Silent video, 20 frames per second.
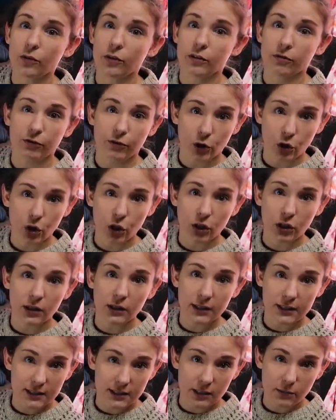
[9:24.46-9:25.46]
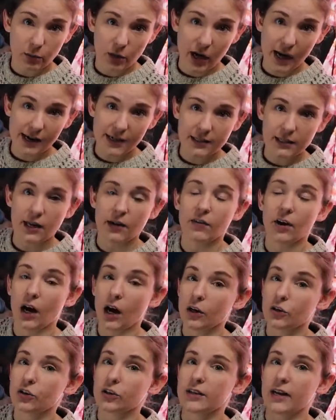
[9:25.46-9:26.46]
for the full listed price of
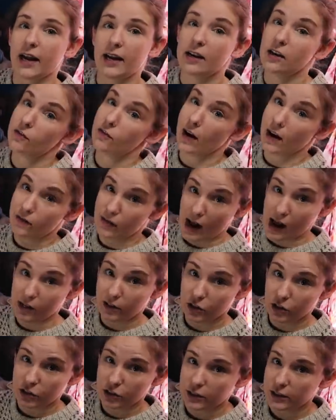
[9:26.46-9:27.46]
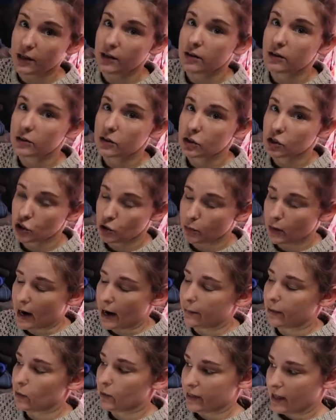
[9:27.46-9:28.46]
$195. Super
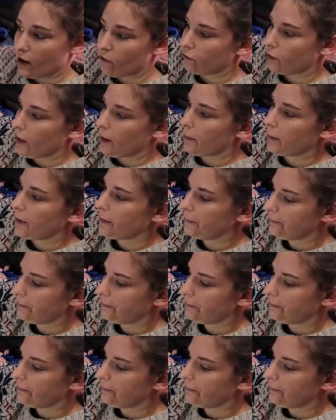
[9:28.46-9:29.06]
happy with that flip.